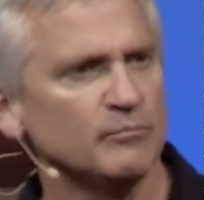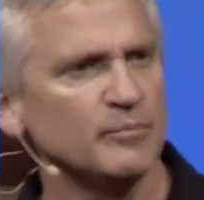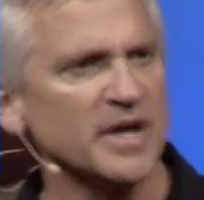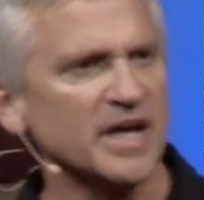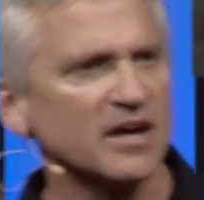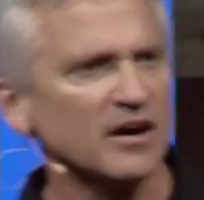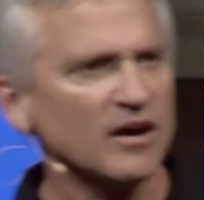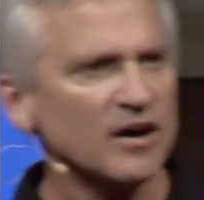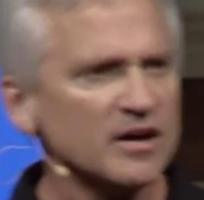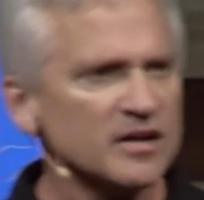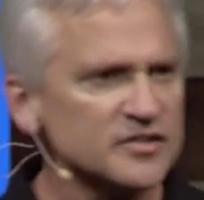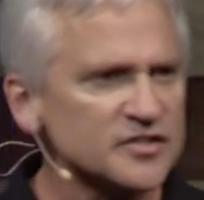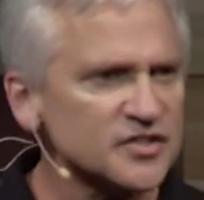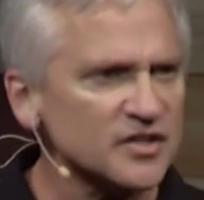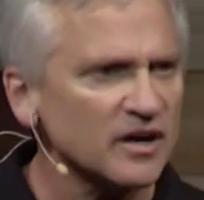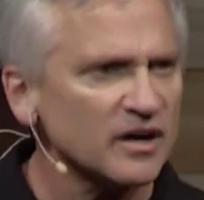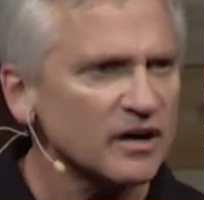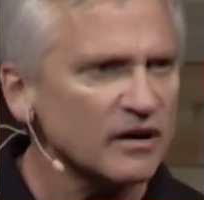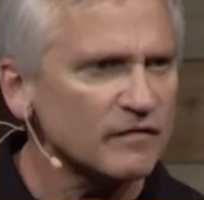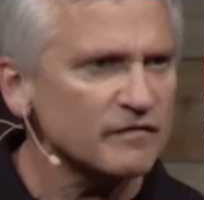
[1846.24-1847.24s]
Because
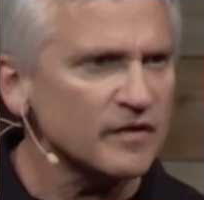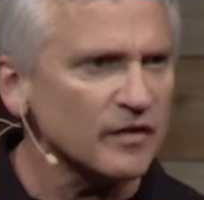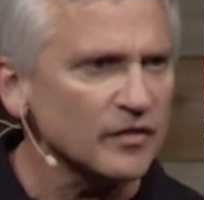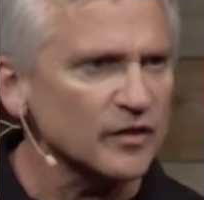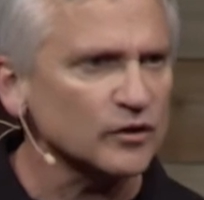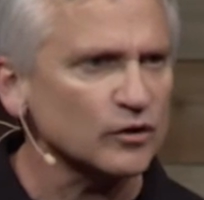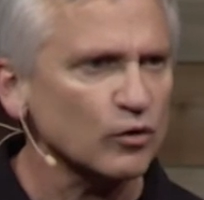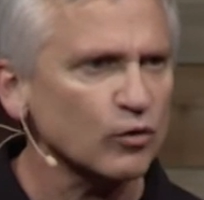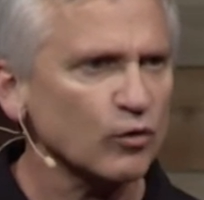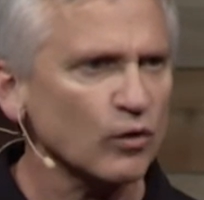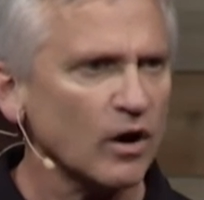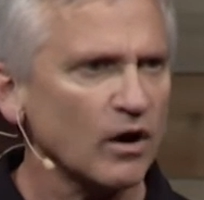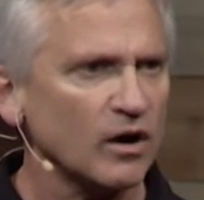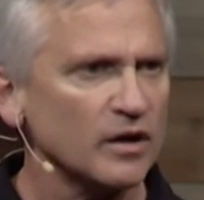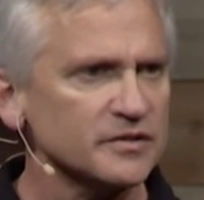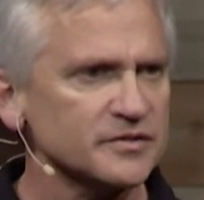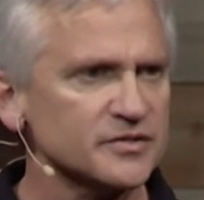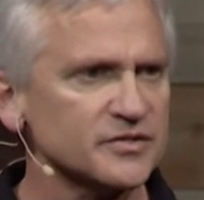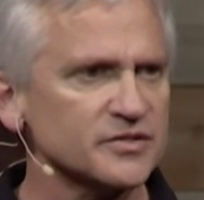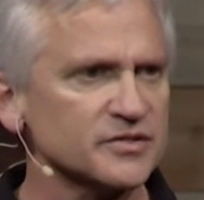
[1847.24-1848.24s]
of the
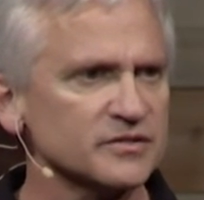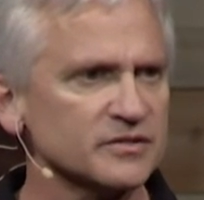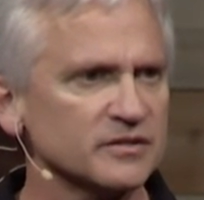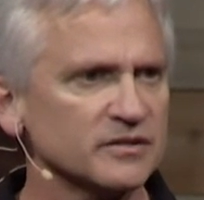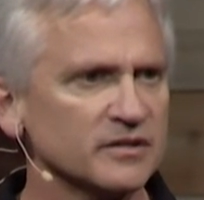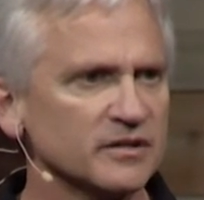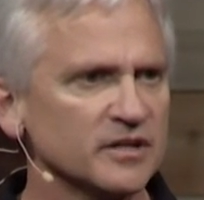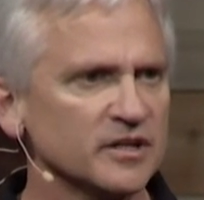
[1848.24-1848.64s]
cross,